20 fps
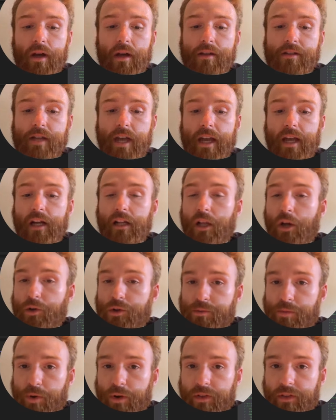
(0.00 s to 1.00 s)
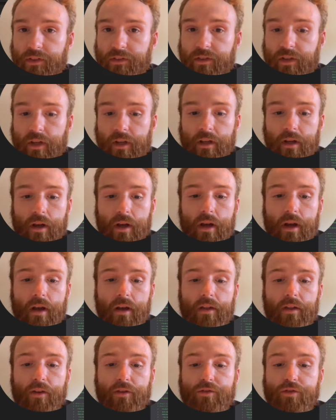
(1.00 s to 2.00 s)
Take close parenthesis.
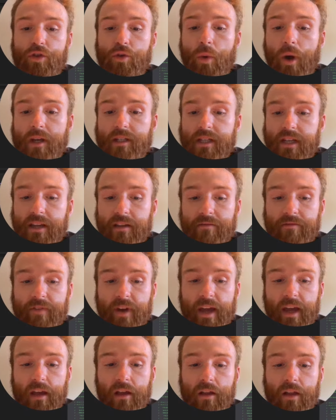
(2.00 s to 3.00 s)
There's two ways it can fail,